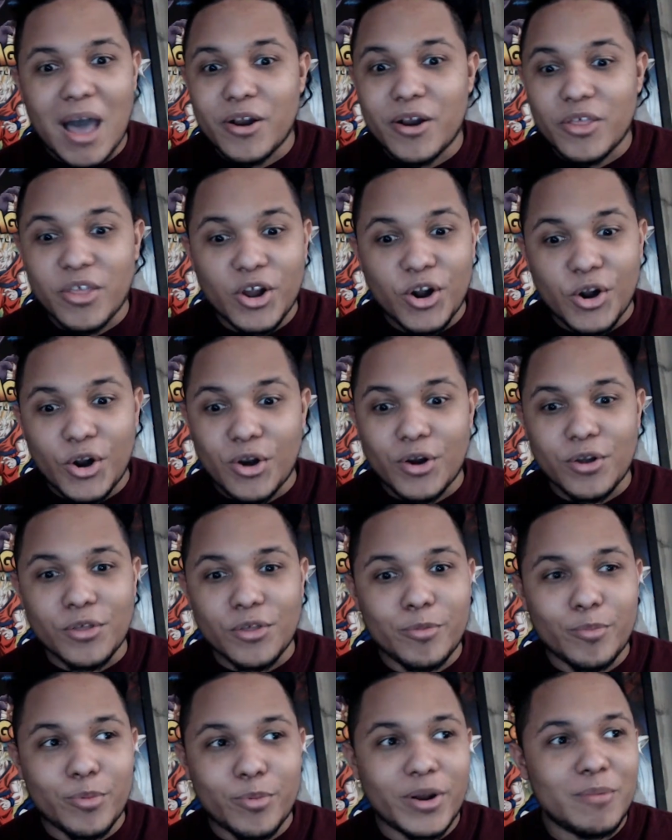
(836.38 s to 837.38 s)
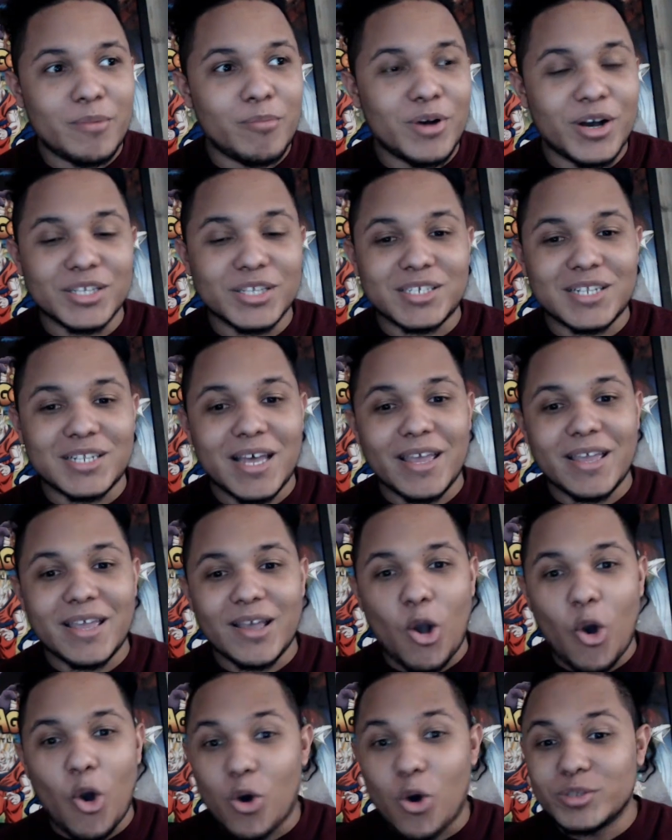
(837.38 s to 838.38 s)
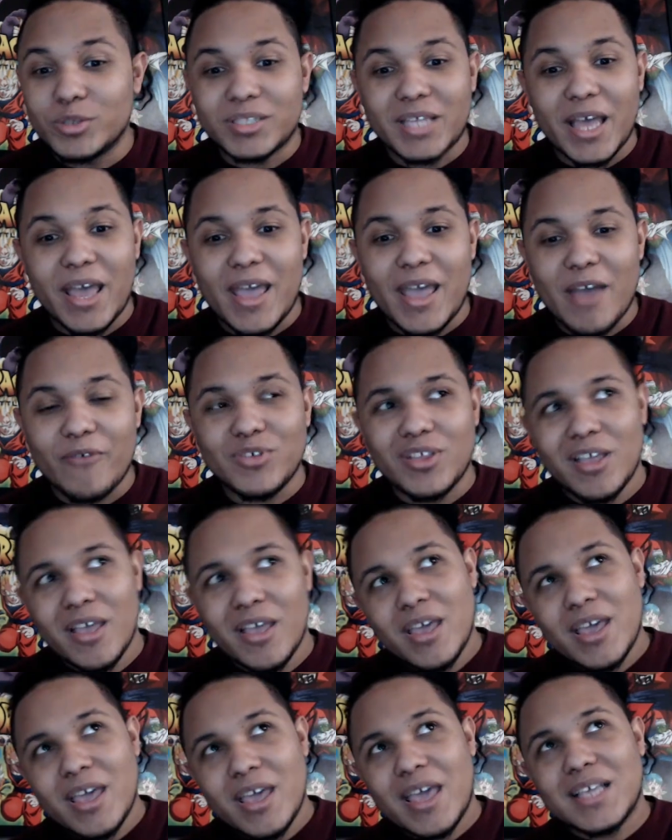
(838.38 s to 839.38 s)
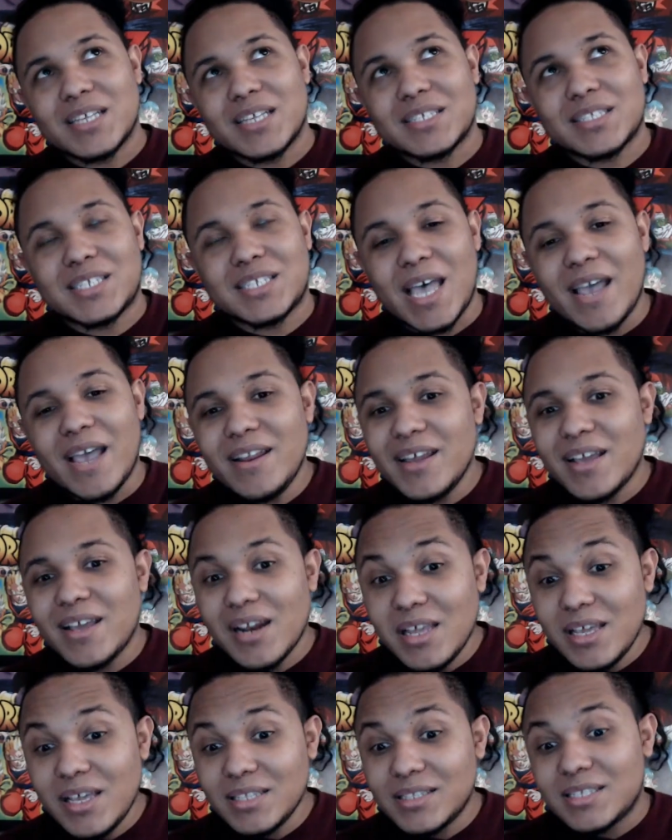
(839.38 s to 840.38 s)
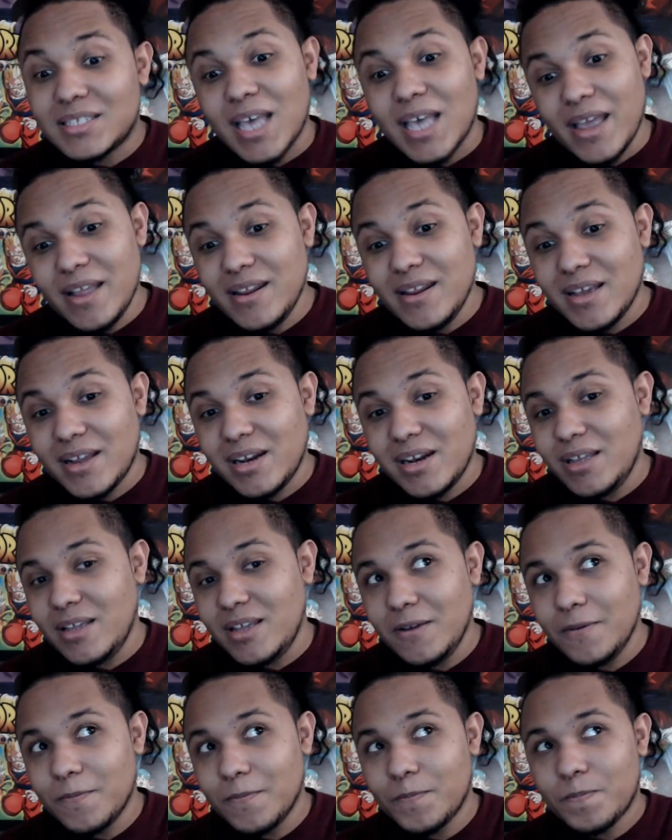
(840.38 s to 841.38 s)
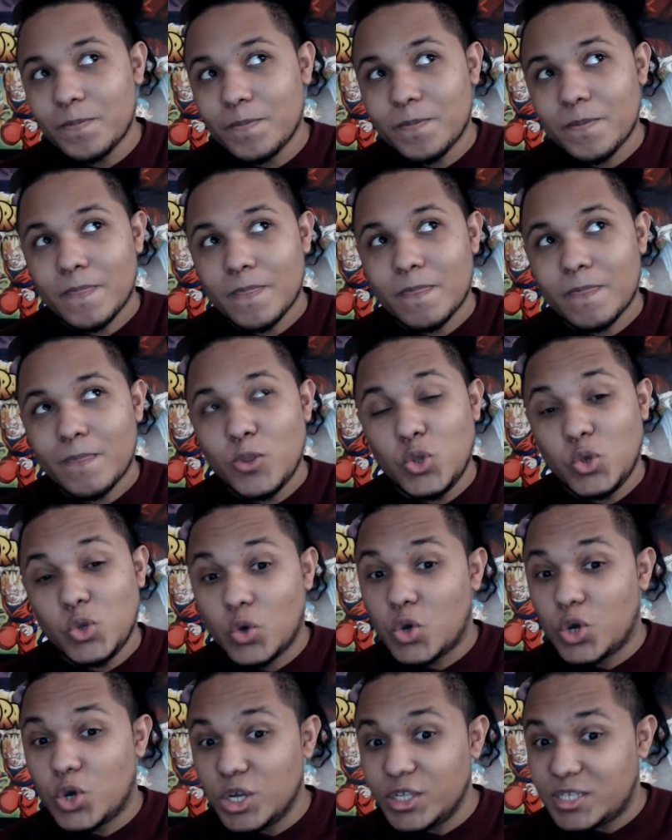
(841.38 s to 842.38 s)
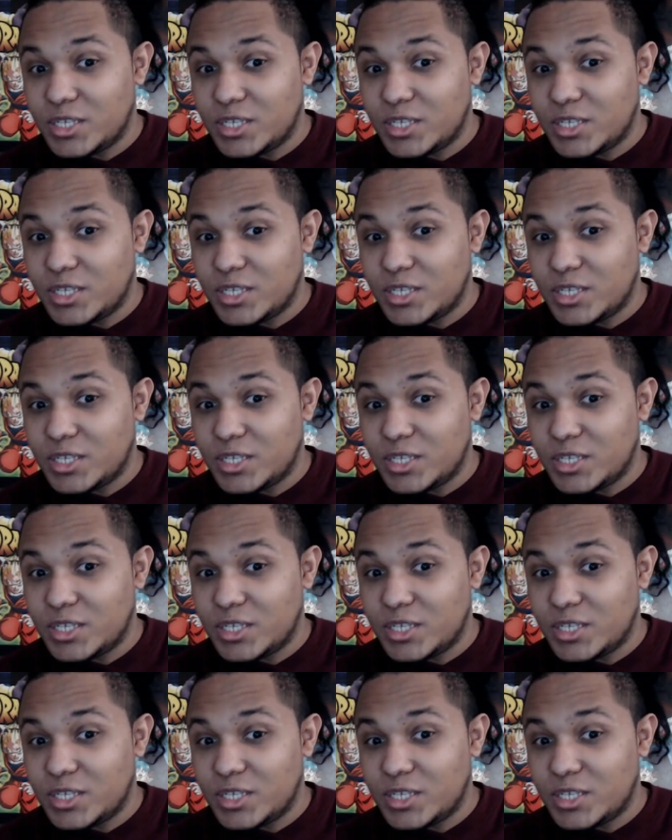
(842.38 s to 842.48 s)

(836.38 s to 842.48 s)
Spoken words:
the earth, pretty much, like, all day, technically you could